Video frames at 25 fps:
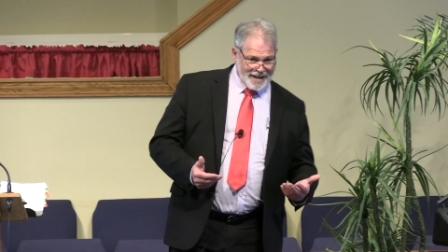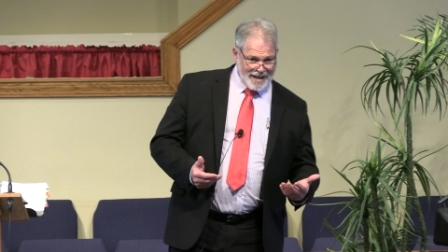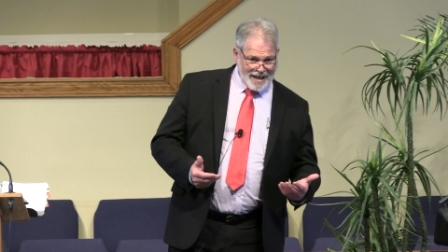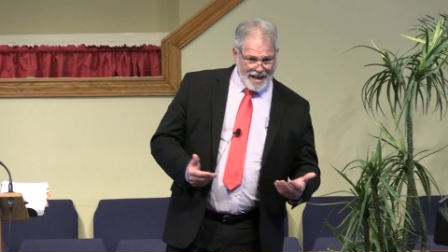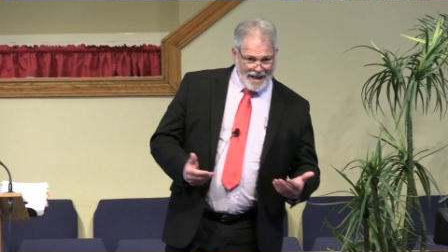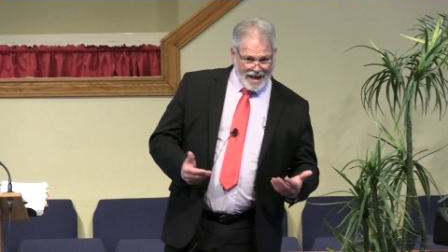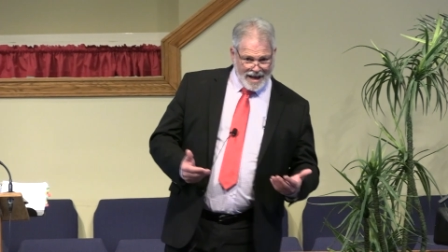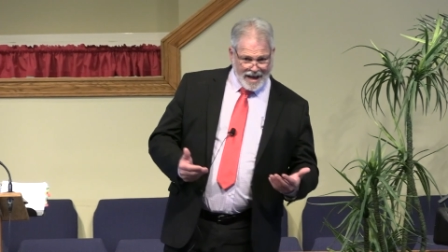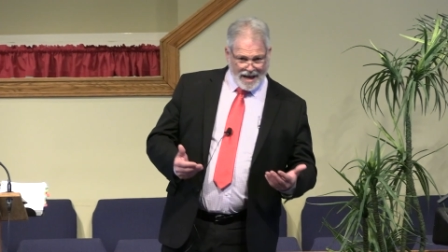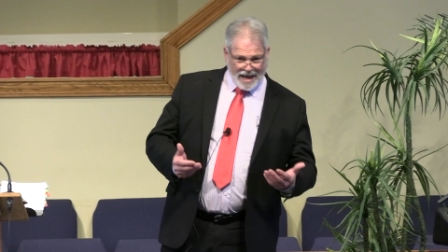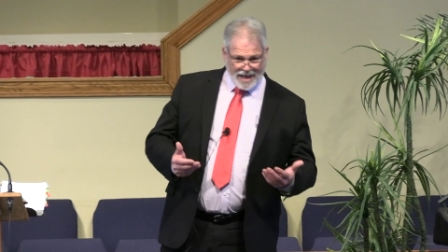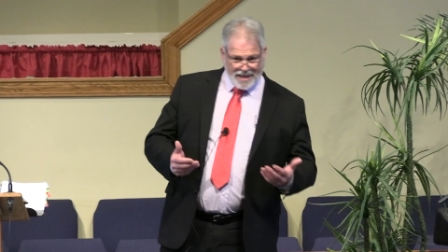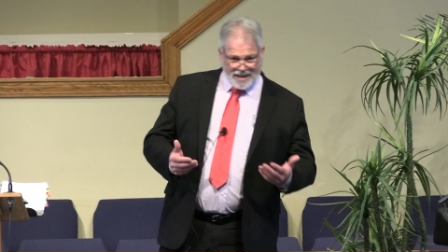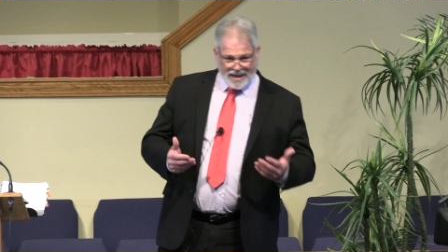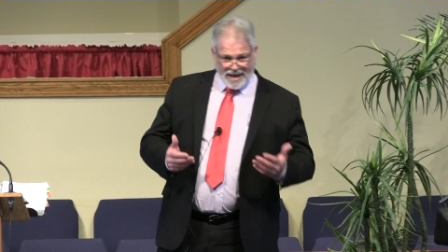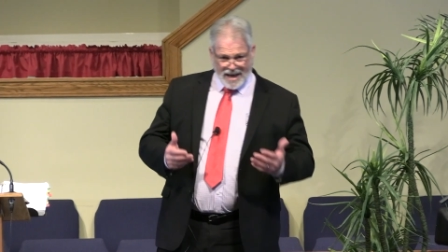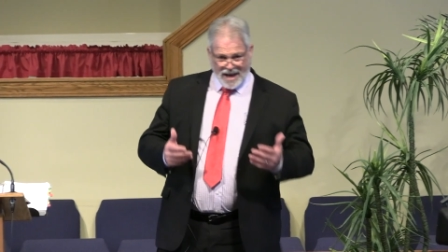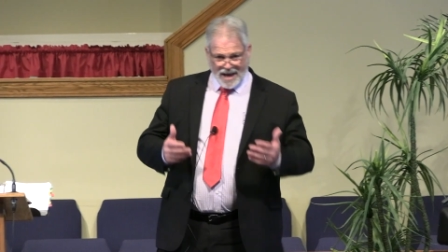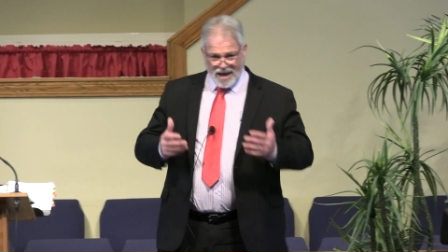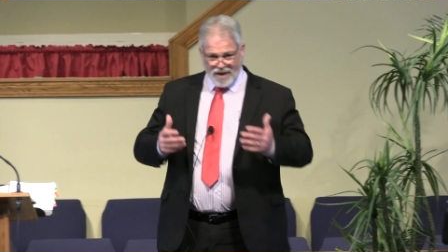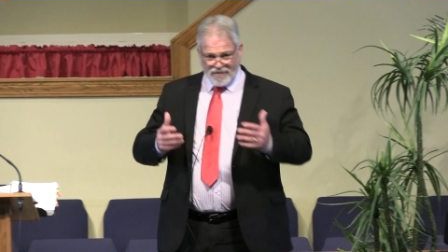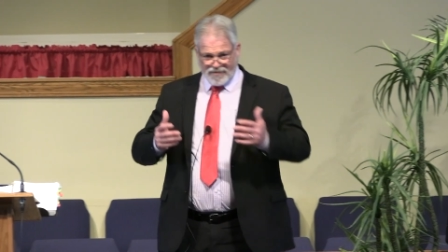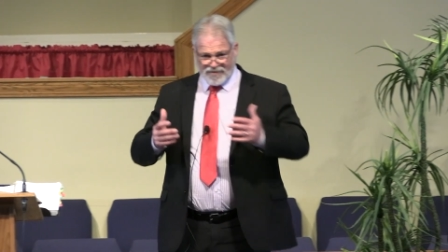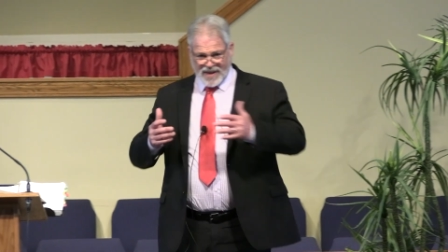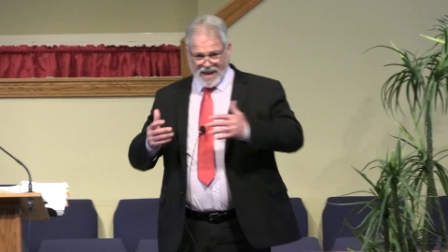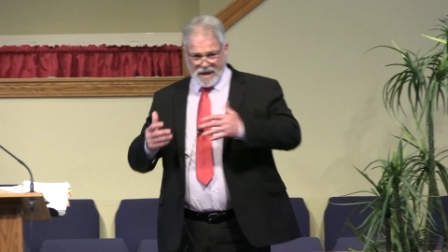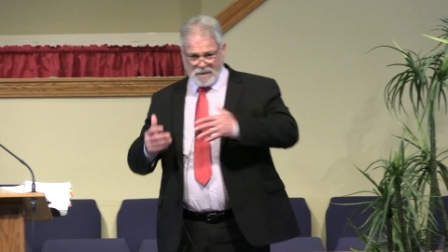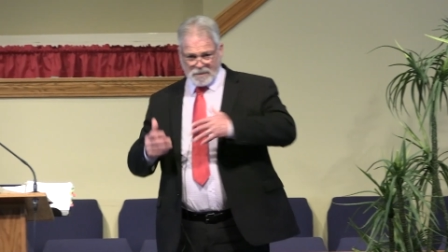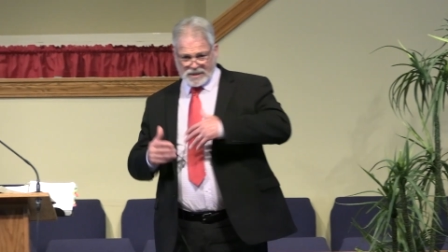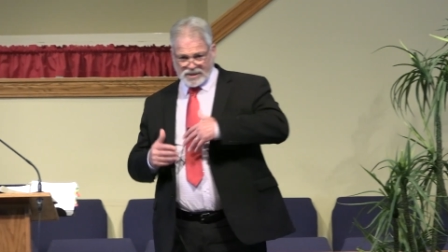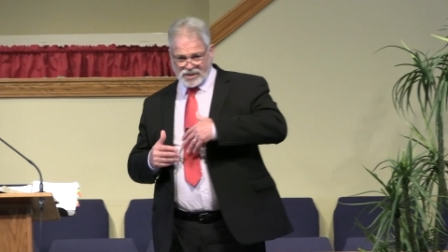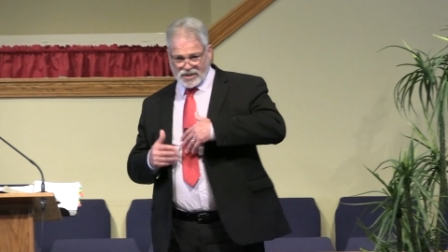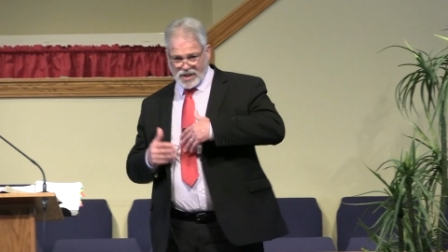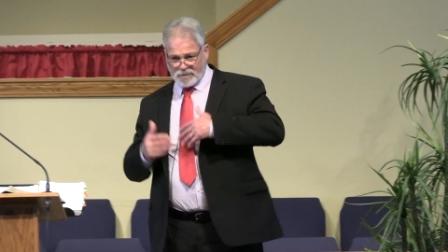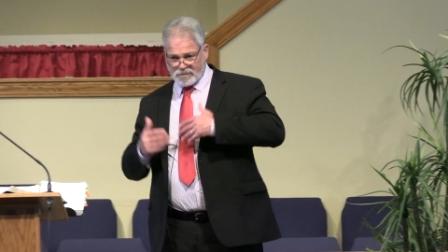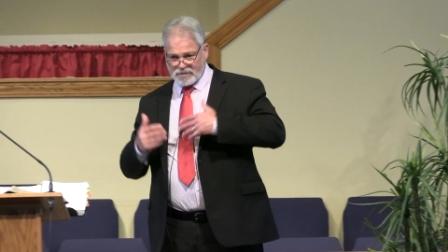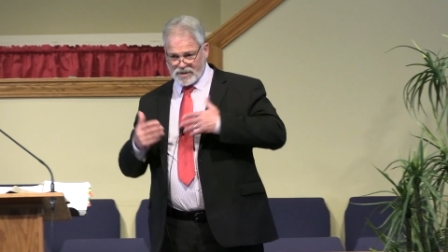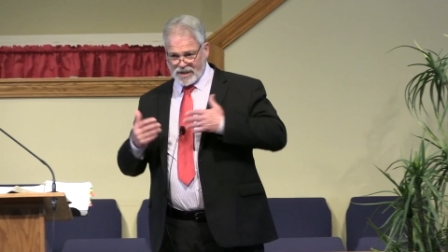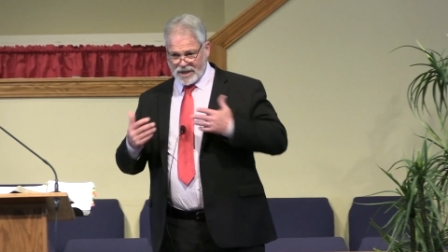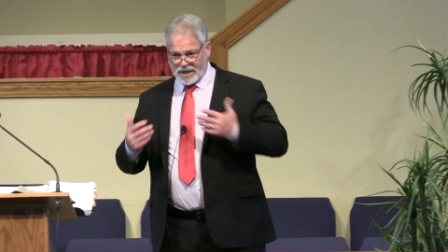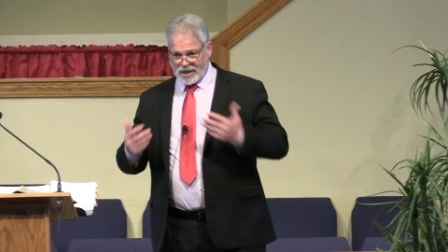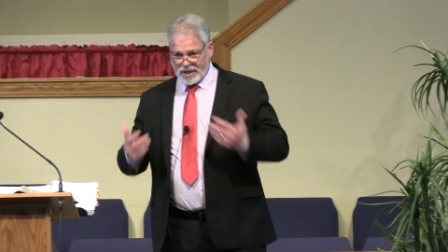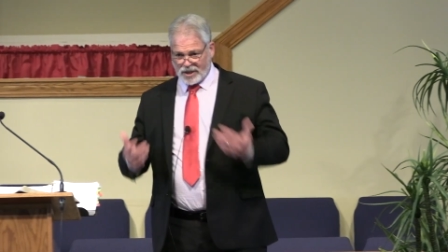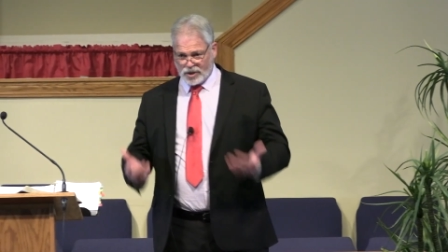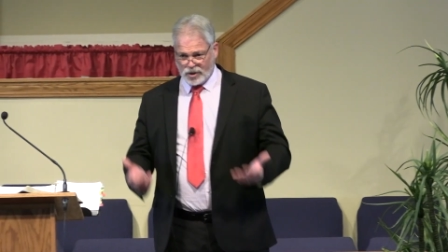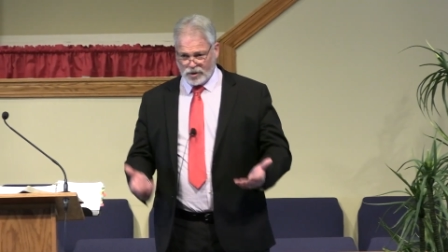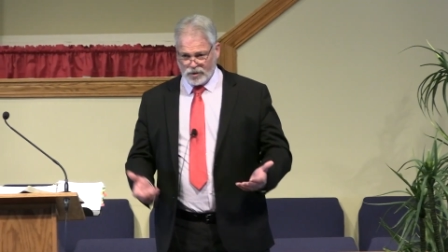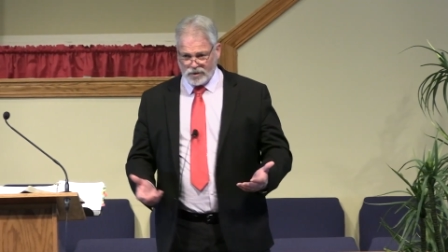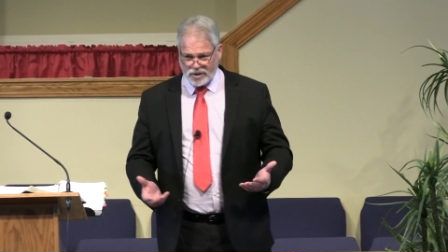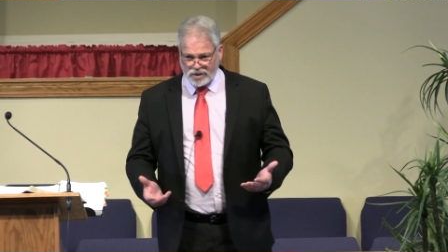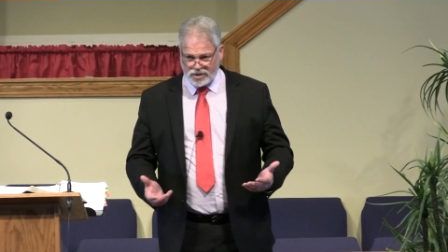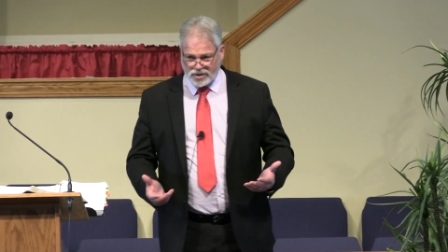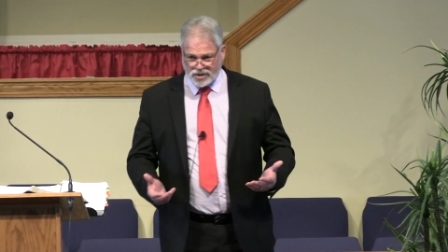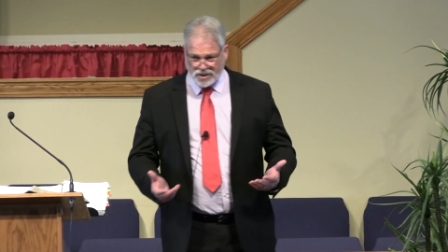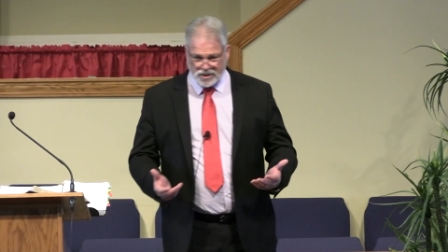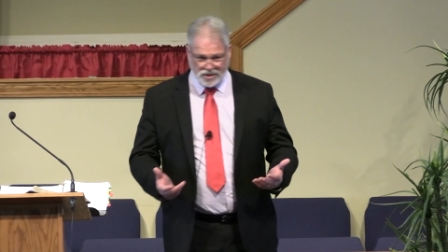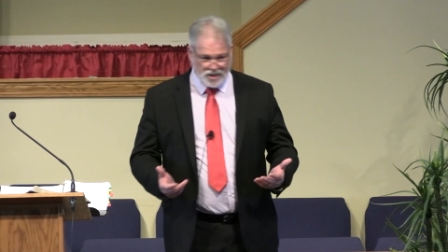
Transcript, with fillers: Uh, a family is something that encourages.